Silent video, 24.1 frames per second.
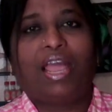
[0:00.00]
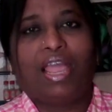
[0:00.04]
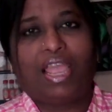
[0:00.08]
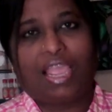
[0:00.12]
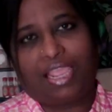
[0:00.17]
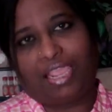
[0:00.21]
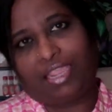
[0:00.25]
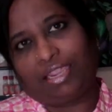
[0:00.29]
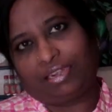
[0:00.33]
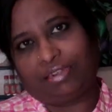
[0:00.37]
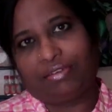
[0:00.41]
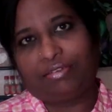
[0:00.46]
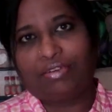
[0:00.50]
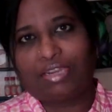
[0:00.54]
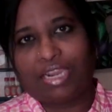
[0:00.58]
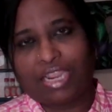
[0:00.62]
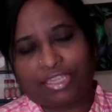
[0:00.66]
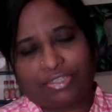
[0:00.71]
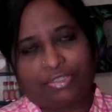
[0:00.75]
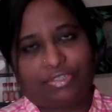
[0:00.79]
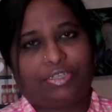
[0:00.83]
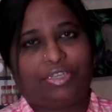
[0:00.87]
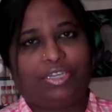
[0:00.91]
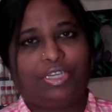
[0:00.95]
and
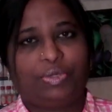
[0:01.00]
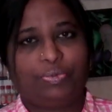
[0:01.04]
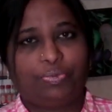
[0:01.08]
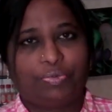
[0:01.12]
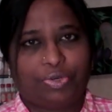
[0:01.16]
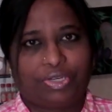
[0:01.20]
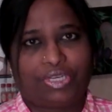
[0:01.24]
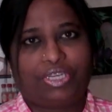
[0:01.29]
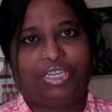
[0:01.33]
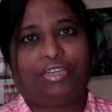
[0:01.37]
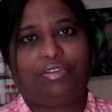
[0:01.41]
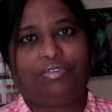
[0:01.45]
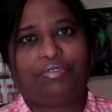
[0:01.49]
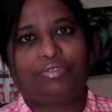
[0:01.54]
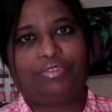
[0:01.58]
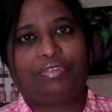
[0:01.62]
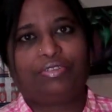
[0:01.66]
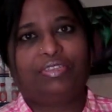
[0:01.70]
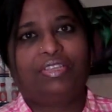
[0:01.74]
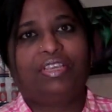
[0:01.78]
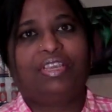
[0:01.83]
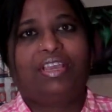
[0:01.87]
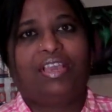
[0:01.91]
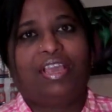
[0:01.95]
naturally
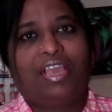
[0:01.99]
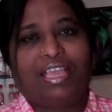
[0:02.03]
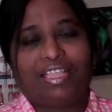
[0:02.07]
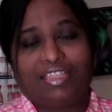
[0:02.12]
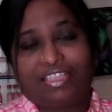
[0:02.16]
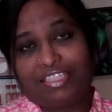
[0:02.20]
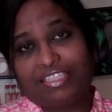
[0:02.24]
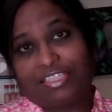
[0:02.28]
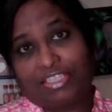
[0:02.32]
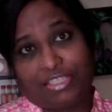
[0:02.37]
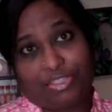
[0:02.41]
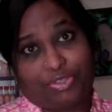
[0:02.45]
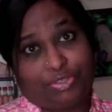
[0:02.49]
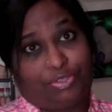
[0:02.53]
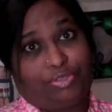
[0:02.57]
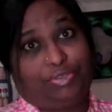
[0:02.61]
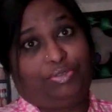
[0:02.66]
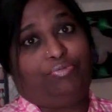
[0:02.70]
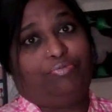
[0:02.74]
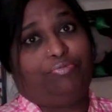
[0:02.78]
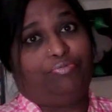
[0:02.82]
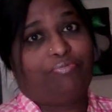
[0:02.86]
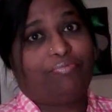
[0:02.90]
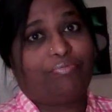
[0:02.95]
potatoes. And this
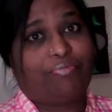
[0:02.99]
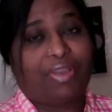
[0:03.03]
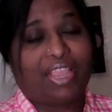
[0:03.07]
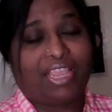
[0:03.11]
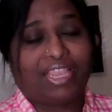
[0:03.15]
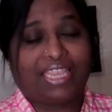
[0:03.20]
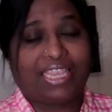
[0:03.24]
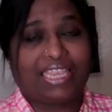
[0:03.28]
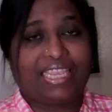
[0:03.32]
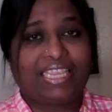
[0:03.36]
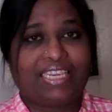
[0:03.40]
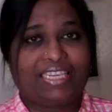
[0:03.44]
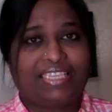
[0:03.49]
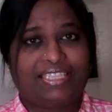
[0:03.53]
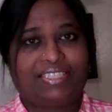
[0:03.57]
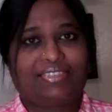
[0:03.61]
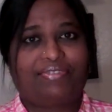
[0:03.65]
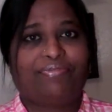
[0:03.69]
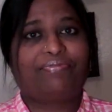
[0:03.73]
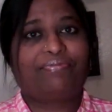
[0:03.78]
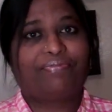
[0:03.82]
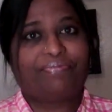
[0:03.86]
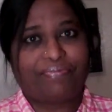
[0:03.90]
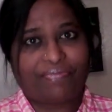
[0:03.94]
is my kids'
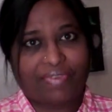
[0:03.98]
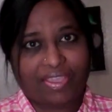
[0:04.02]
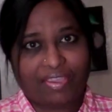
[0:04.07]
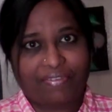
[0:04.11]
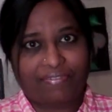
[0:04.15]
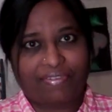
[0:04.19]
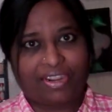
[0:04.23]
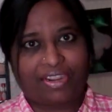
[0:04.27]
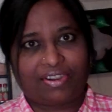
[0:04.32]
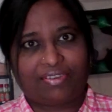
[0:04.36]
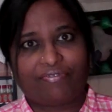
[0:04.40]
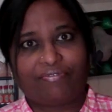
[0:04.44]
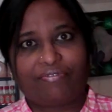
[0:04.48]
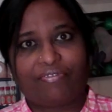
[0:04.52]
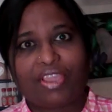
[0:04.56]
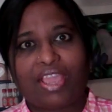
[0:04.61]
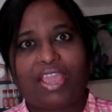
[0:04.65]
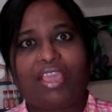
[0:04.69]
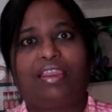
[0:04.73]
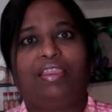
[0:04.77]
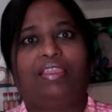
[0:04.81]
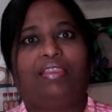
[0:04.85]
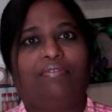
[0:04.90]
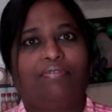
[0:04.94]
favorite,
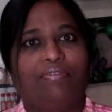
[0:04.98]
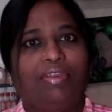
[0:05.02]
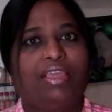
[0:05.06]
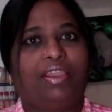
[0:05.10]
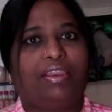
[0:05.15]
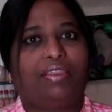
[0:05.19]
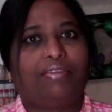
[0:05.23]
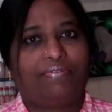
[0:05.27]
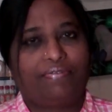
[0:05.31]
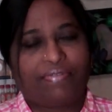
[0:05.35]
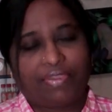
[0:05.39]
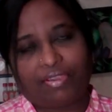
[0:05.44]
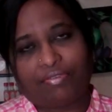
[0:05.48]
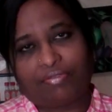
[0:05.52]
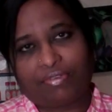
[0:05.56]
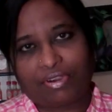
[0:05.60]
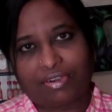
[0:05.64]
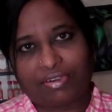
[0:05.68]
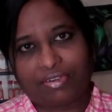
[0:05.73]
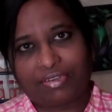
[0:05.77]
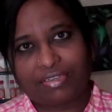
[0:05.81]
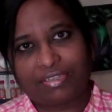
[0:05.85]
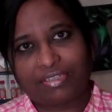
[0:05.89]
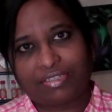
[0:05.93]
very
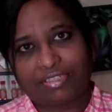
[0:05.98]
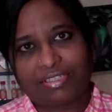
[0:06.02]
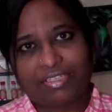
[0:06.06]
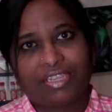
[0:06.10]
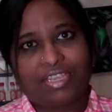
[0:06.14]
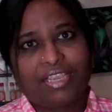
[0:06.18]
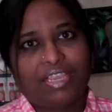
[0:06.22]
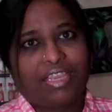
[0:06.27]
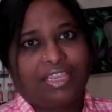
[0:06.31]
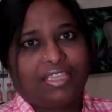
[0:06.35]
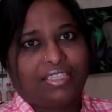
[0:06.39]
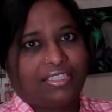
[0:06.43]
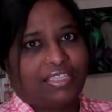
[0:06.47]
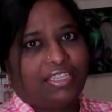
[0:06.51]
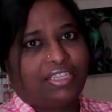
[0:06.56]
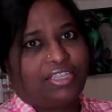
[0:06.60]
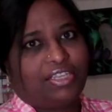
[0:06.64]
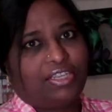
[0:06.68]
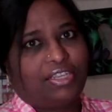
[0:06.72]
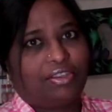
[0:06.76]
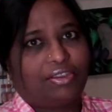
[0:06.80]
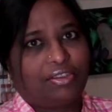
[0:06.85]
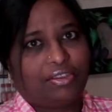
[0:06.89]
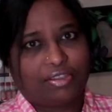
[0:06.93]
favorite dish.
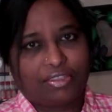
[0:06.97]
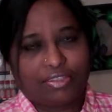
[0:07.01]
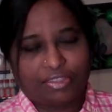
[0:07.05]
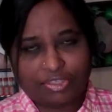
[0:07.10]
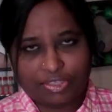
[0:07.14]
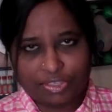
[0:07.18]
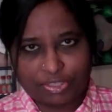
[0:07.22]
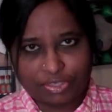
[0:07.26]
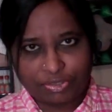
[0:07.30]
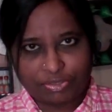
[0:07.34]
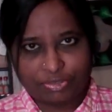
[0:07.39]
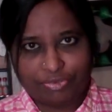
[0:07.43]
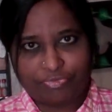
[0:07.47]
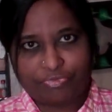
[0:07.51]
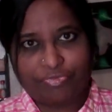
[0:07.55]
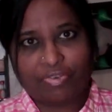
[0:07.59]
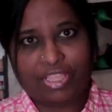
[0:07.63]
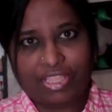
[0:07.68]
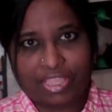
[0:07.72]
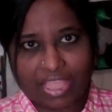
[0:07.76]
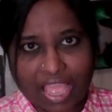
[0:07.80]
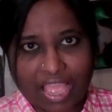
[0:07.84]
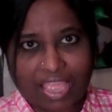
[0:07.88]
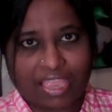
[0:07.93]

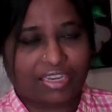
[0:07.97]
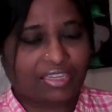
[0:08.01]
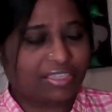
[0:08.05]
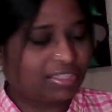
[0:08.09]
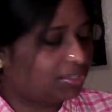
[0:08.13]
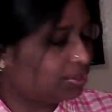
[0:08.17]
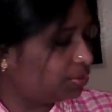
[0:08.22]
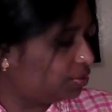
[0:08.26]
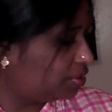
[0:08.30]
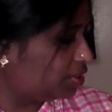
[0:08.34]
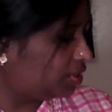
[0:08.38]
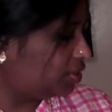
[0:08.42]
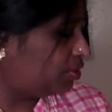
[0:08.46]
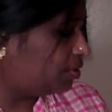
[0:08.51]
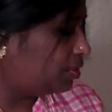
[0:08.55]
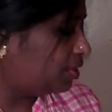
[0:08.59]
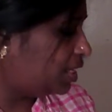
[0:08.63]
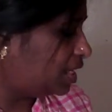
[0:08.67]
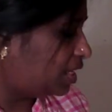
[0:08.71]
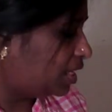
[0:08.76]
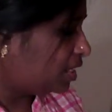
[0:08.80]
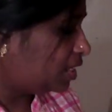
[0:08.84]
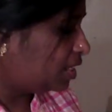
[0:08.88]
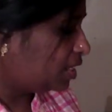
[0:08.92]
For that you just
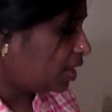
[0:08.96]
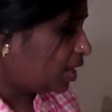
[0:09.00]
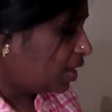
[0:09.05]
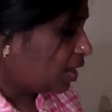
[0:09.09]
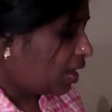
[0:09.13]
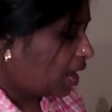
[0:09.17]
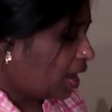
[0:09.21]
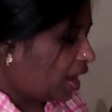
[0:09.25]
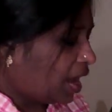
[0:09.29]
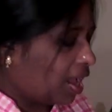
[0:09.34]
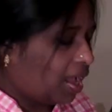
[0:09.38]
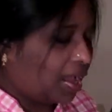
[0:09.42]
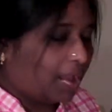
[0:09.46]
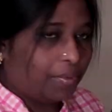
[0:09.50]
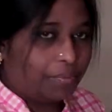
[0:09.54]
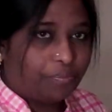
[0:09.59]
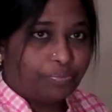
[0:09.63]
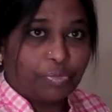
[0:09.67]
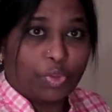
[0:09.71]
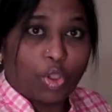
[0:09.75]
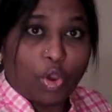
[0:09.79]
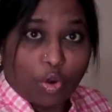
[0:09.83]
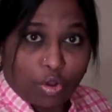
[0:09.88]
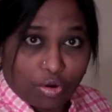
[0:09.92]
need
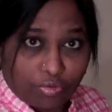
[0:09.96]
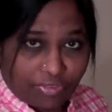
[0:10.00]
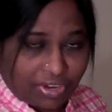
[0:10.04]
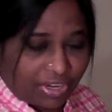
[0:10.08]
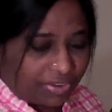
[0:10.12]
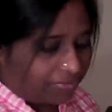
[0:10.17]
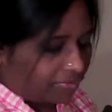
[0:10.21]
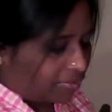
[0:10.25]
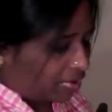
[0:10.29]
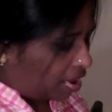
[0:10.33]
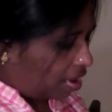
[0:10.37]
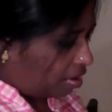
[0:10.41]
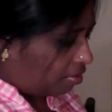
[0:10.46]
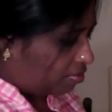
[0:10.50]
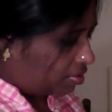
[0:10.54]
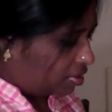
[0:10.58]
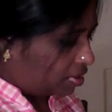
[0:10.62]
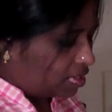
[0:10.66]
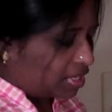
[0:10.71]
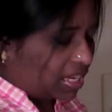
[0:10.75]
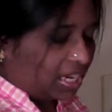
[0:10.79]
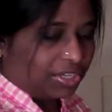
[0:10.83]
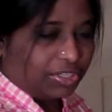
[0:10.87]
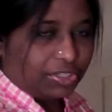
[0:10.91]
whole wheat flour
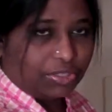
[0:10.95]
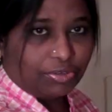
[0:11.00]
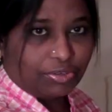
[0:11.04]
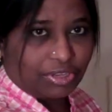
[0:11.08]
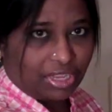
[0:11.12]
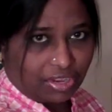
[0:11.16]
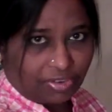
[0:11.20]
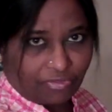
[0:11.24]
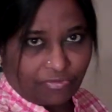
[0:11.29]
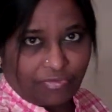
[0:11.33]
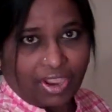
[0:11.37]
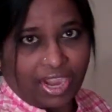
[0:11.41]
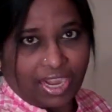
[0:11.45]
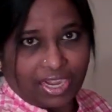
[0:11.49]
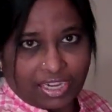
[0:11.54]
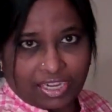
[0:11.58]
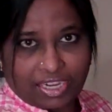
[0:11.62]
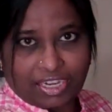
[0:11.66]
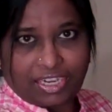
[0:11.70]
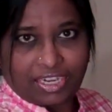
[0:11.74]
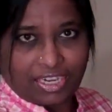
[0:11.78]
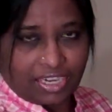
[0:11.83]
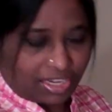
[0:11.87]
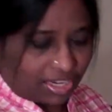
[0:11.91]
that you can find
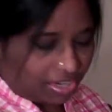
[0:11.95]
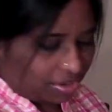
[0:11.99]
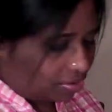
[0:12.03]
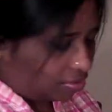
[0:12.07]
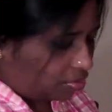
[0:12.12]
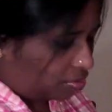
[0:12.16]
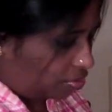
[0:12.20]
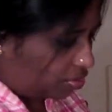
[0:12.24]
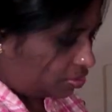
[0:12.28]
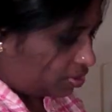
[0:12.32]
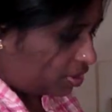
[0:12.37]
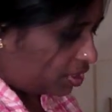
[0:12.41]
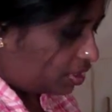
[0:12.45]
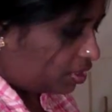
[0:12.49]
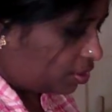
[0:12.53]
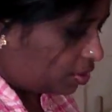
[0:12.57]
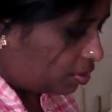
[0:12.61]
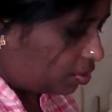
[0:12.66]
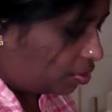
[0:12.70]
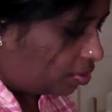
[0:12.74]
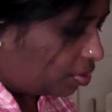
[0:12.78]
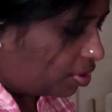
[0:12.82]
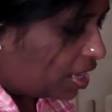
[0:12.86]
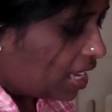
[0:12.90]
it in your grocery
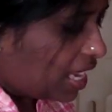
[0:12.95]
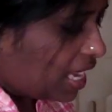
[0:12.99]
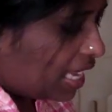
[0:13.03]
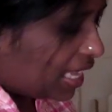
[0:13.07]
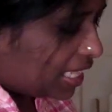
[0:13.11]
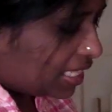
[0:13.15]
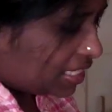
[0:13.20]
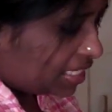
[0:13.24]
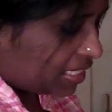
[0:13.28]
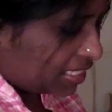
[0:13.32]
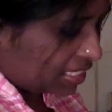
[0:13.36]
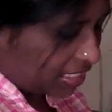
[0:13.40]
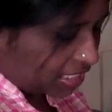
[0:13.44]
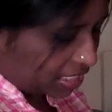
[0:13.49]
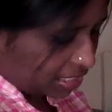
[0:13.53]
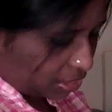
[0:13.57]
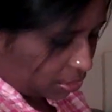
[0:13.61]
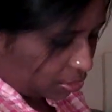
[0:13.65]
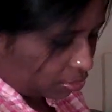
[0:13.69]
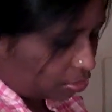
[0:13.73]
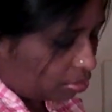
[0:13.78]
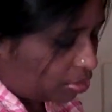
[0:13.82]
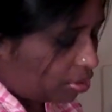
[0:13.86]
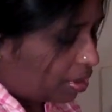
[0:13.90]
store. This is
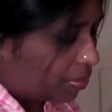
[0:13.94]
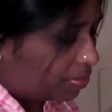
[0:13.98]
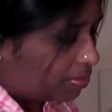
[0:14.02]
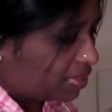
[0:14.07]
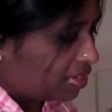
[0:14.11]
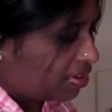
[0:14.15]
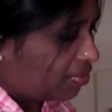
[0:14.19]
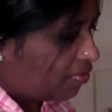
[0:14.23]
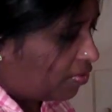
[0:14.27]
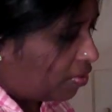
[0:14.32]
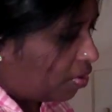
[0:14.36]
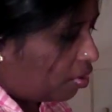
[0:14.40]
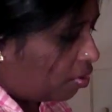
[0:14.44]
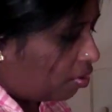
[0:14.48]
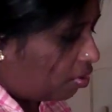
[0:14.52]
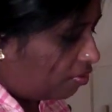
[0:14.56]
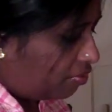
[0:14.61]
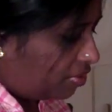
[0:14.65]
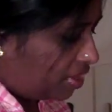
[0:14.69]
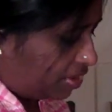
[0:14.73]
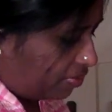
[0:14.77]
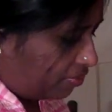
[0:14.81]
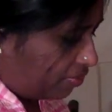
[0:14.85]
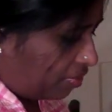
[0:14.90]
2 cups of whole wheat